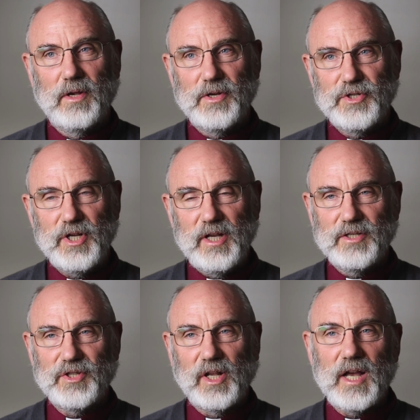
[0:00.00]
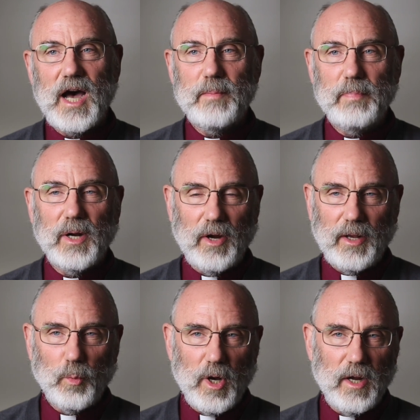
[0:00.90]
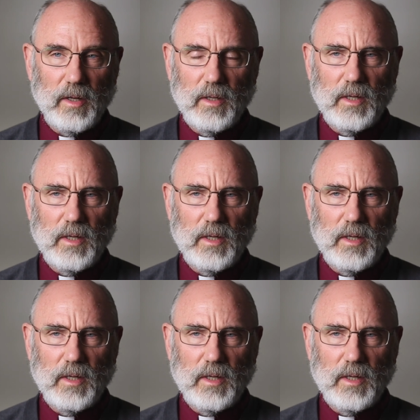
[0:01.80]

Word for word: She is the God bearing one.